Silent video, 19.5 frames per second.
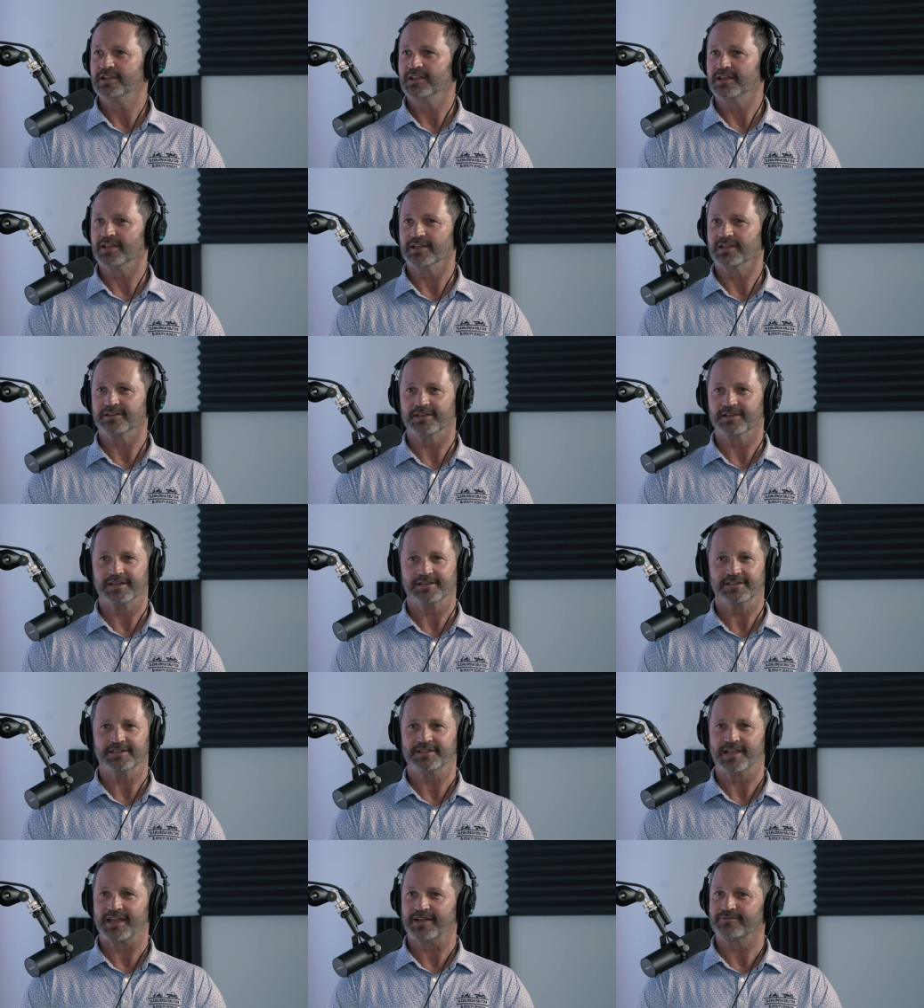and uh,
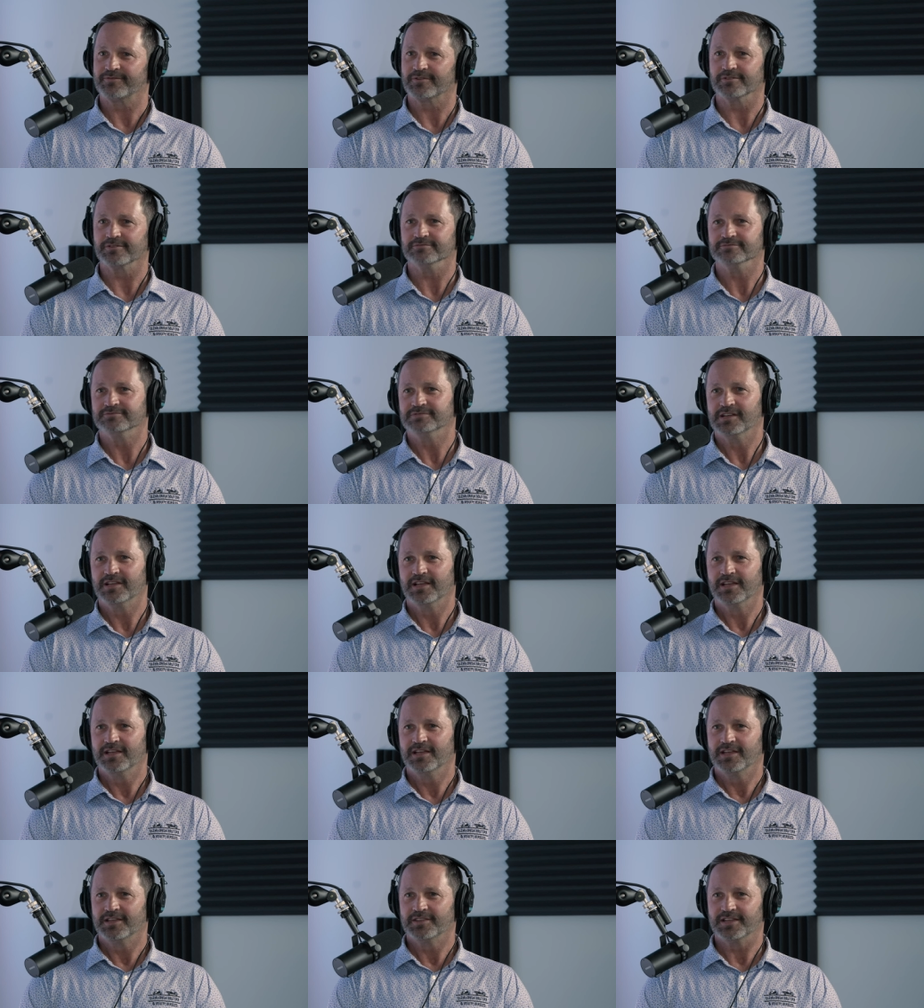did that for
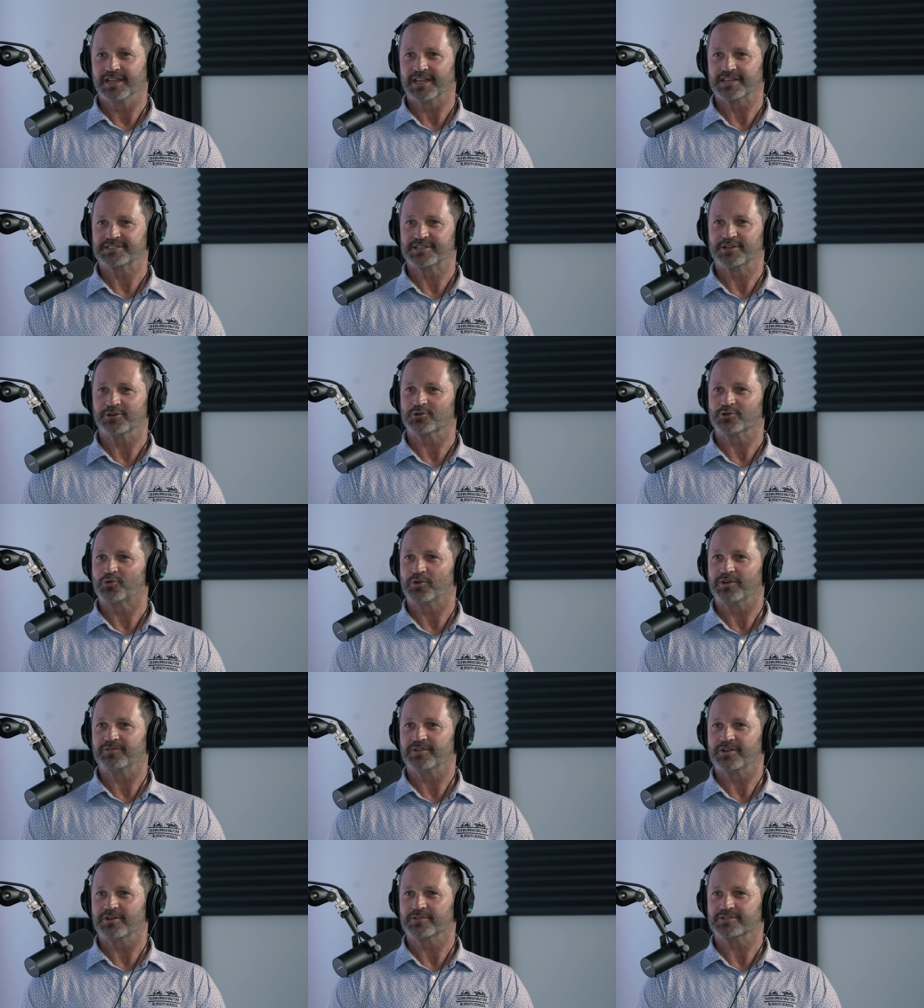the next 10 or
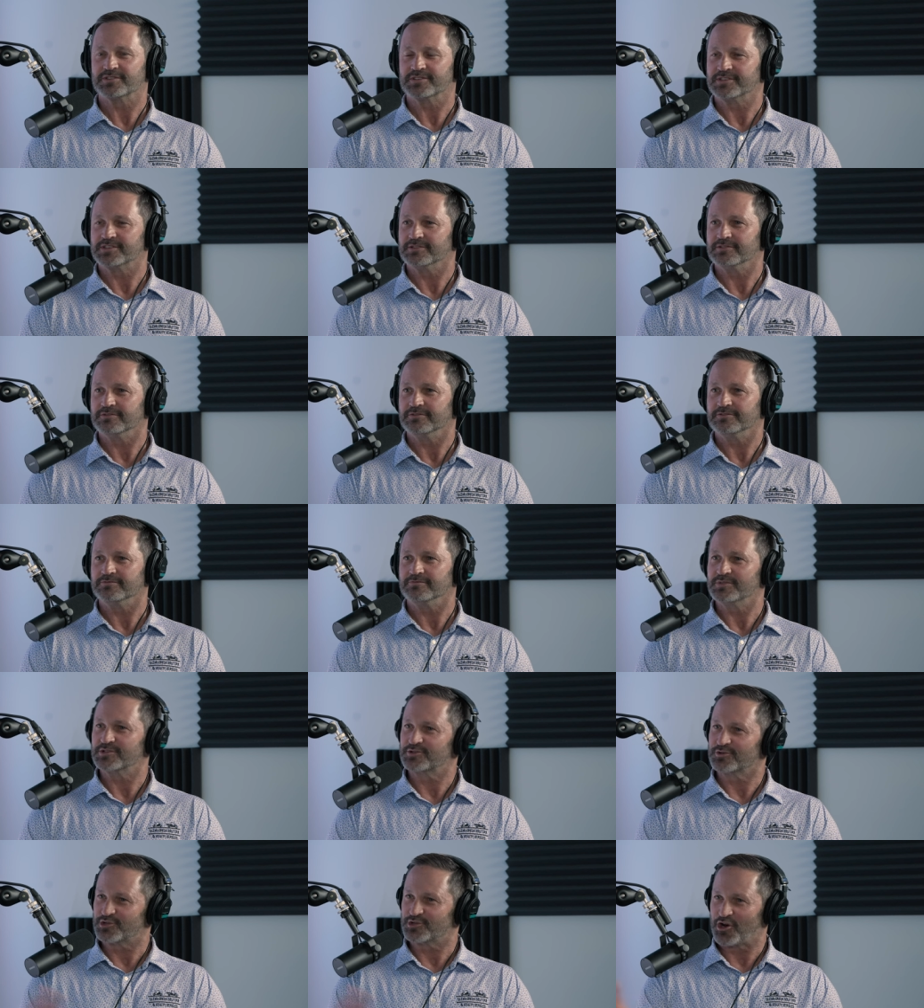12 years until
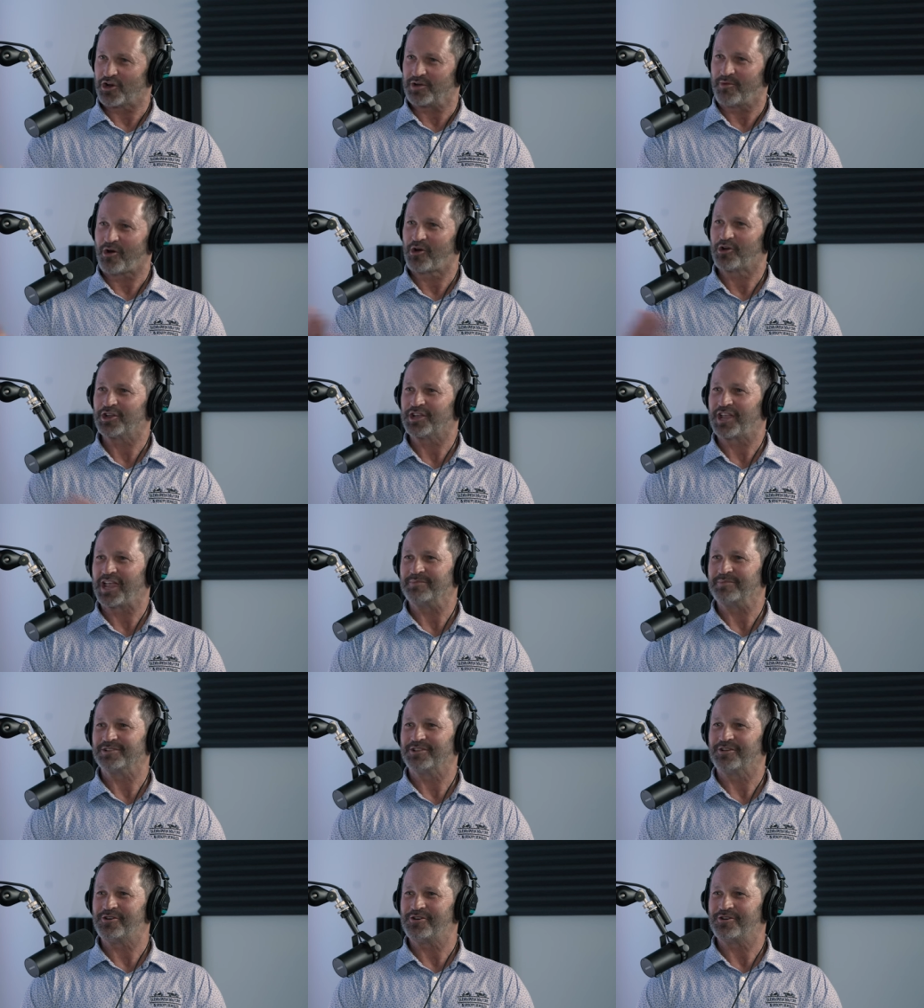Mr. Jerry Marty came
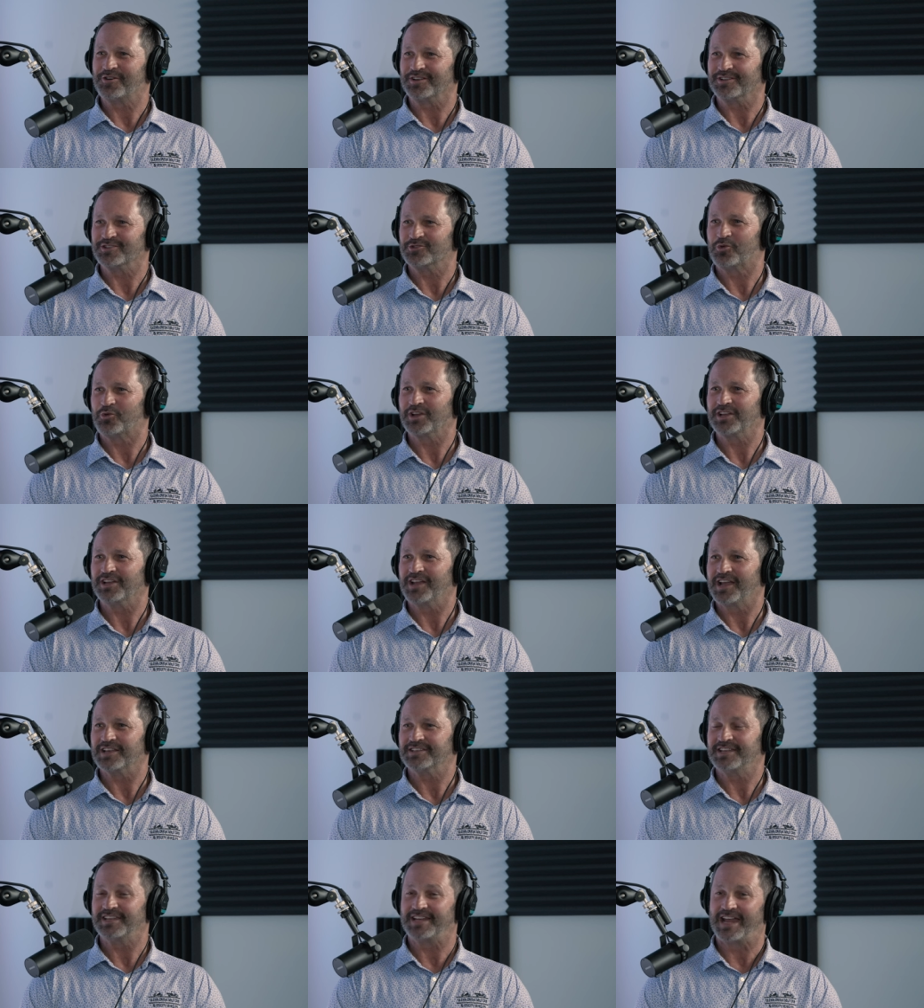along in
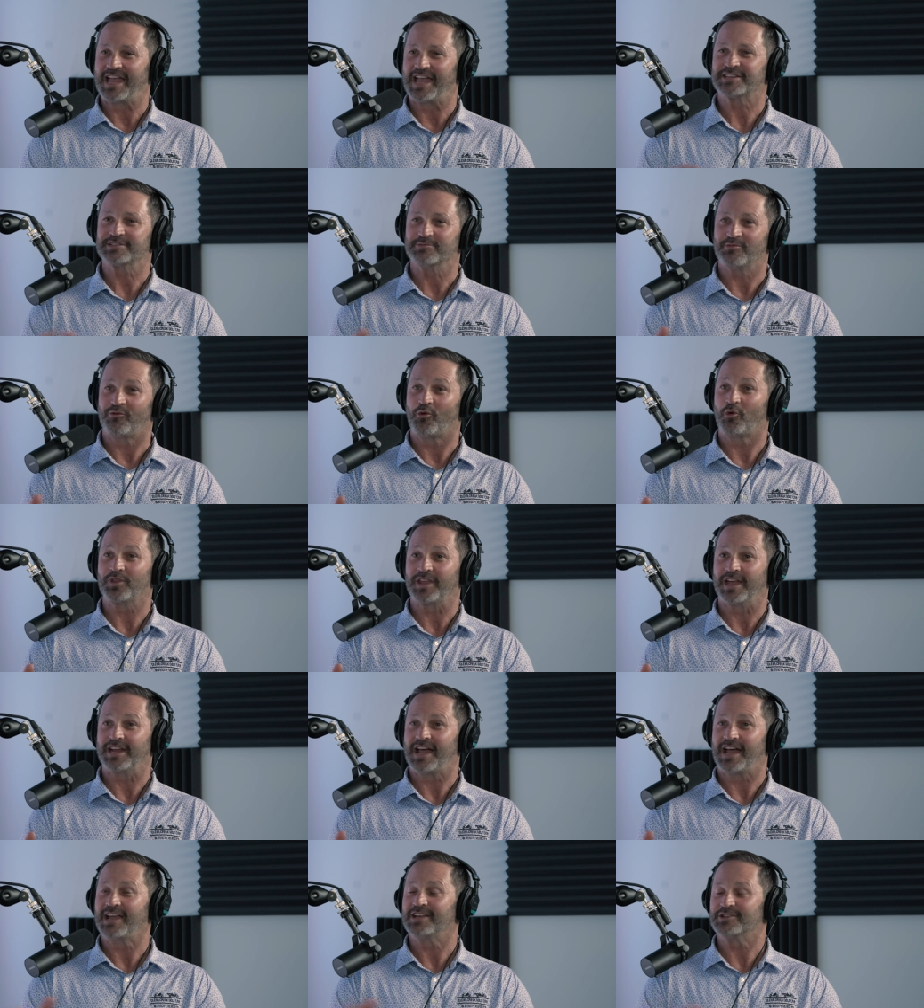2019. I actually before
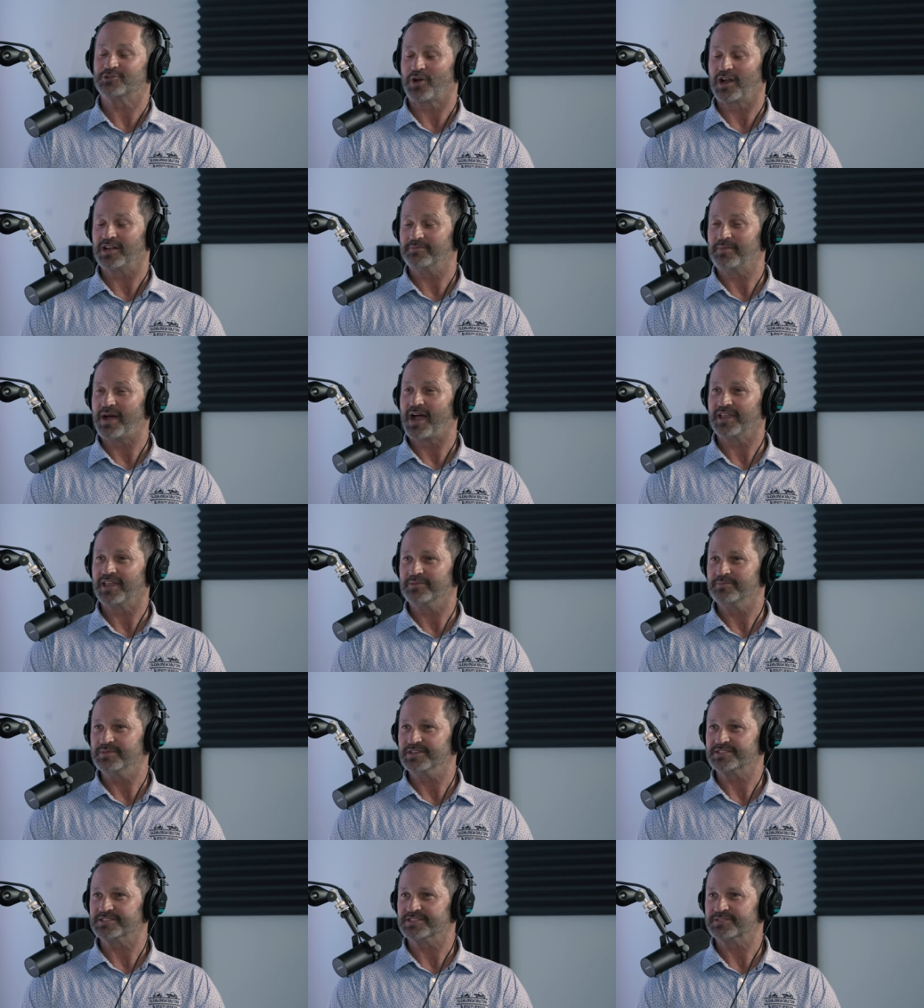that I had tried to buy the
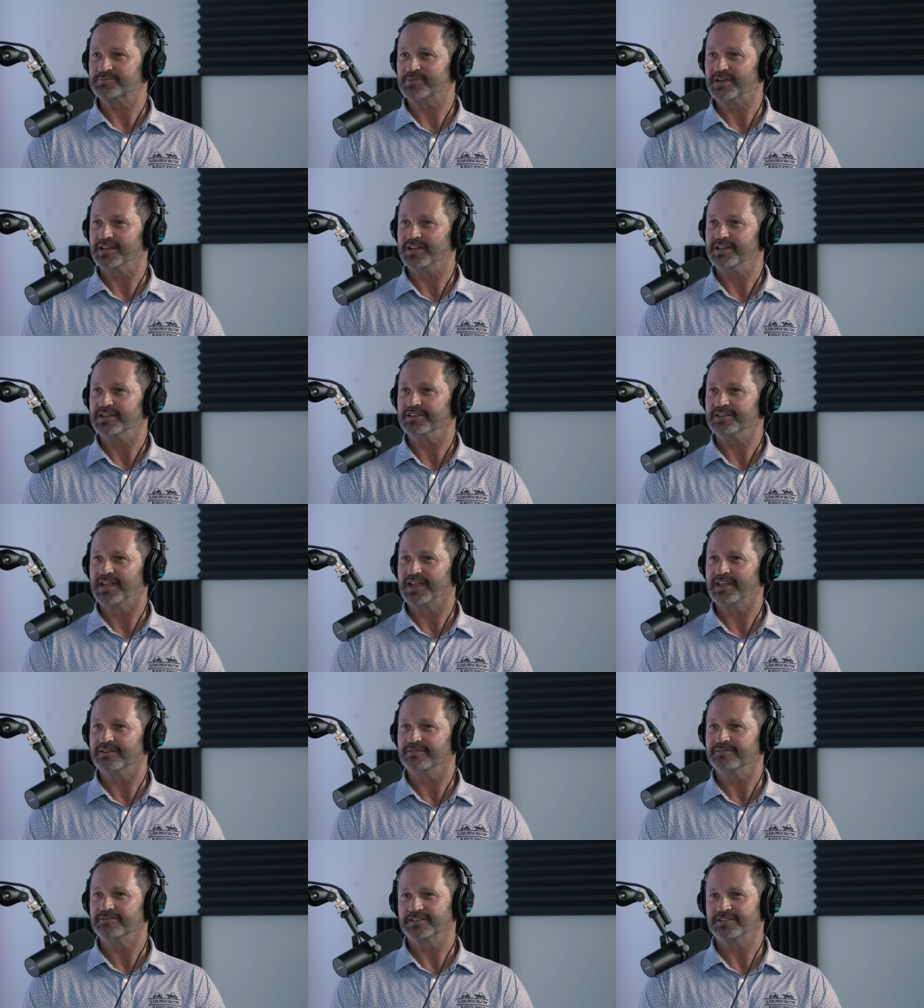business, but I didn't have.